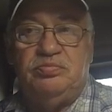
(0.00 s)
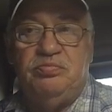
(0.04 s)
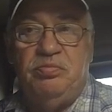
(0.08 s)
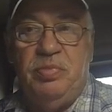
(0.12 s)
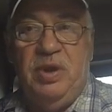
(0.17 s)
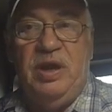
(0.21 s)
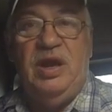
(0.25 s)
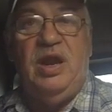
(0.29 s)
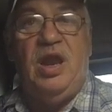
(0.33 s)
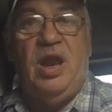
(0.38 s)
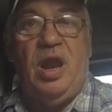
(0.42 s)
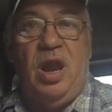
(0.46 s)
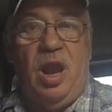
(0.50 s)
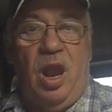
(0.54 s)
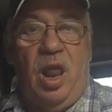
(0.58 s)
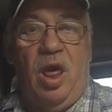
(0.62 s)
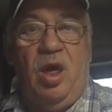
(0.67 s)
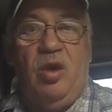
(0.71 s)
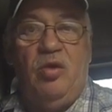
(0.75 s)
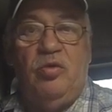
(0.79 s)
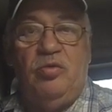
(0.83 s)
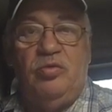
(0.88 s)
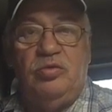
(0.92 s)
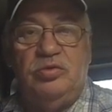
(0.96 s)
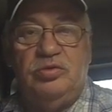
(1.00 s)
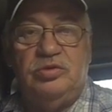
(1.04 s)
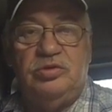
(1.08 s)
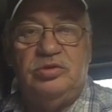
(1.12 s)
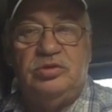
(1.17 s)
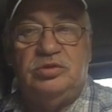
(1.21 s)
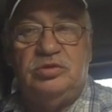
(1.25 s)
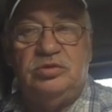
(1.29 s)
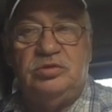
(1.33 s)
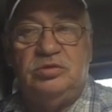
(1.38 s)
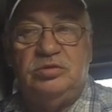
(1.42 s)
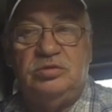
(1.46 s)
be
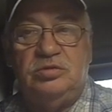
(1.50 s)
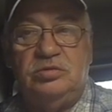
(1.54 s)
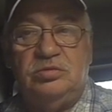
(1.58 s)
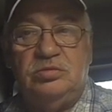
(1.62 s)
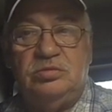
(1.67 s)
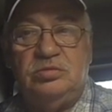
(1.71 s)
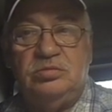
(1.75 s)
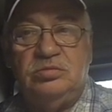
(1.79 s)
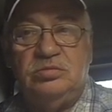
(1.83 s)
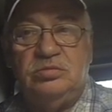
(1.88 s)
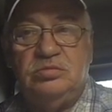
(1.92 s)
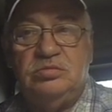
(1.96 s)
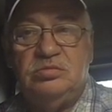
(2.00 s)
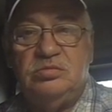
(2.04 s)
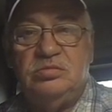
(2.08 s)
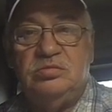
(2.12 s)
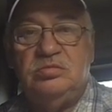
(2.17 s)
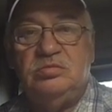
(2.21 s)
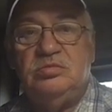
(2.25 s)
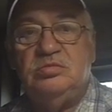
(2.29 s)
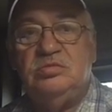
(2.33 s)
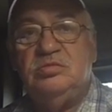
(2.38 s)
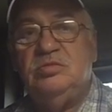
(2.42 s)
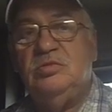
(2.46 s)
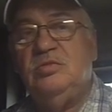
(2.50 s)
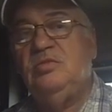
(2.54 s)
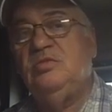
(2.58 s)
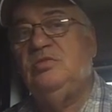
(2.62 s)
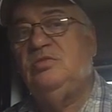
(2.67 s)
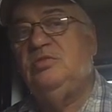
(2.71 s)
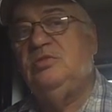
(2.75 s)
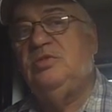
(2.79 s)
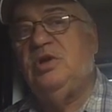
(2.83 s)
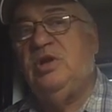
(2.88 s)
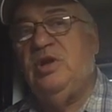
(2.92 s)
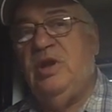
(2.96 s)
close
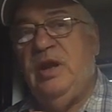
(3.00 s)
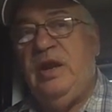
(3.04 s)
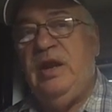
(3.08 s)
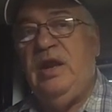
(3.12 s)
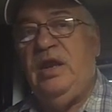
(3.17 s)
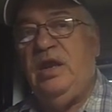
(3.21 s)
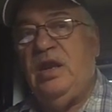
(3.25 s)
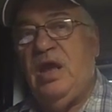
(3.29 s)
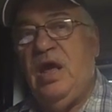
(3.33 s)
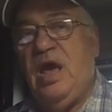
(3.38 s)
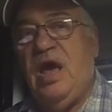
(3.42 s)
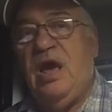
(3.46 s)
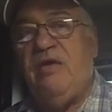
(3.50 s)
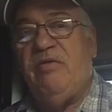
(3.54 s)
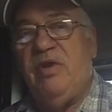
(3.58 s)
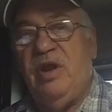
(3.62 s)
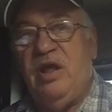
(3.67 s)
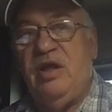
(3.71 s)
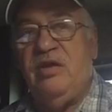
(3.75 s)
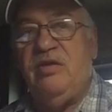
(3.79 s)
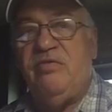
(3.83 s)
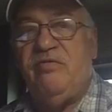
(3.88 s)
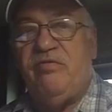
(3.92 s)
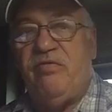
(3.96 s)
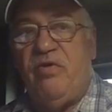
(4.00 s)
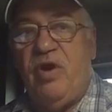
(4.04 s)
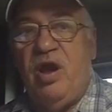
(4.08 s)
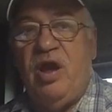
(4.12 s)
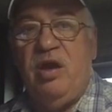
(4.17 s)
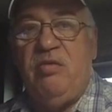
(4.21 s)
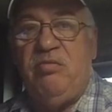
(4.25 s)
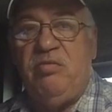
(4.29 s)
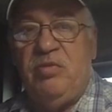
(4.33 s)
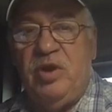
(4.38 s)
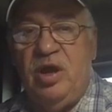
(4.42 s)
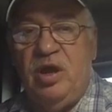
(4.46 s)
to needing to have an end
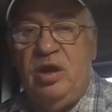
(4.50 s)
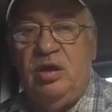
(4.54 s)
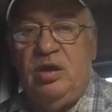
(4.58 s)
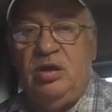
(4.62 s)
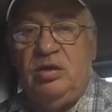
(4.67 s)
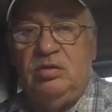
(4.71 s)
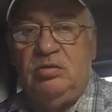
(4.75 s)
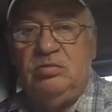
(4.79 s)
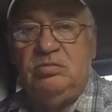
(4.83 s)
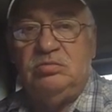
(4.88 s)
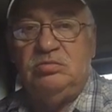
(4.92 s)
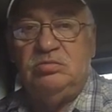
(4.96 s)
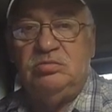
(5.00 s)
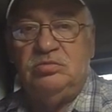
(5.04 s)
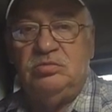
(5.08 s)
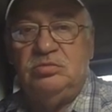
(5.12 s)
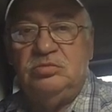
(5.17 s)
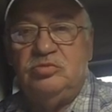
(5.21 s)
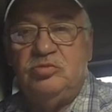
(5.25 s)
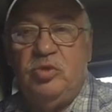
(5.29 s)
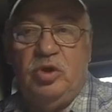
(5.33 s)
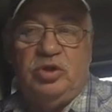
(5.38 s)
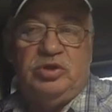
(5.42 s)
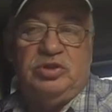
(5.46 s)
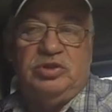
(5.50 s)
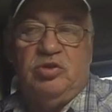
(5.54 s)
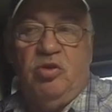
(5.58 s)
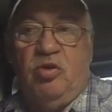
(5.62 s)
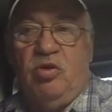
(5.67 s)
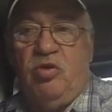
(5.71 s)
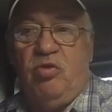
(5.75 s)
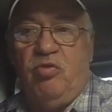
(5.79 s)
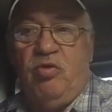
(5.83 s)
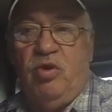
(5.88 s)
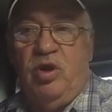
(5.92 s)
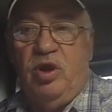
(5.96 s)
frame done, which is
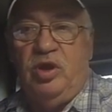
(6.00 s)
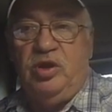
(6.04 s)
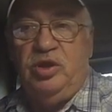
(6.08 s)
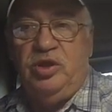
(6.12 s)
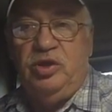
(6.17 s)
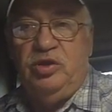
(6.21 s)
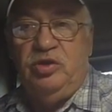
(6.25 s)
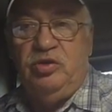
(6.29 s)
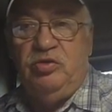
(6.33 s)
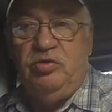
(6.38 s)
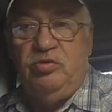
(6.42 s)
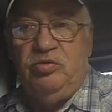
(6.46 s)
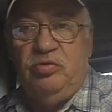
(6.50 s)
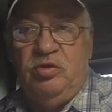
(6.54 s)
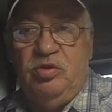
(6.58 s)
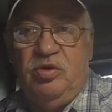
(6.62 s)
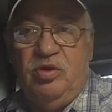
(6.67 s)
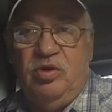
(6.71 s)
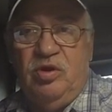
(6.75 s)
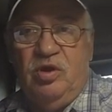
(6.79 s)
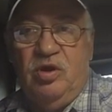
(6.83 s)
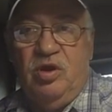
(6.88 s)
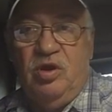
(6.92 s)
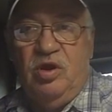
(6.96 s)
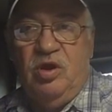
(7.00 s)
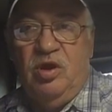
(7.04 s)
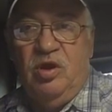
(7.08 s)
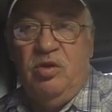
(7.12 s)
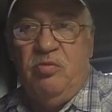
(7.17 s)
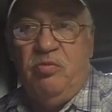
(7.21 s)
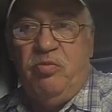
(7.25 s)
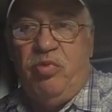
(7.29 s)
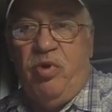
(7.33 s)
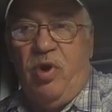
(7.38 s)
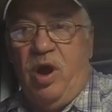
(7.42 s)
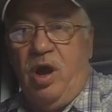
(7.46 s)
going to run you
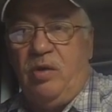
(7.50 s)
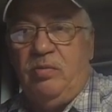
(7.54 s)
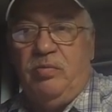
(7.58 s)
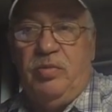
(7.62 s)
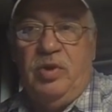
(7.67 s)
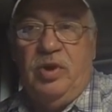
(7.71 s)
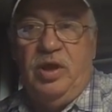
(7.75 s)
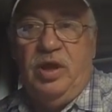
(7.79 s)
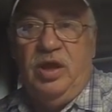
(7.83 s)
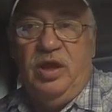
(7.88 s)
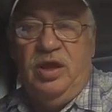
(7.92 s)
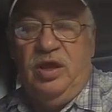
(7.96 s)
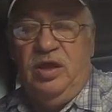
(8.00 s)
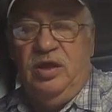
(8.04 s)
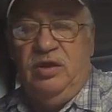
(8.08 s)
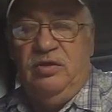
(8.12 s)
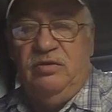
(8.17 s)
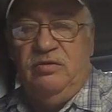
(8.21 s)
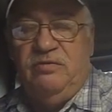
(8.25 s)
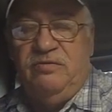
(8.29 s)
probably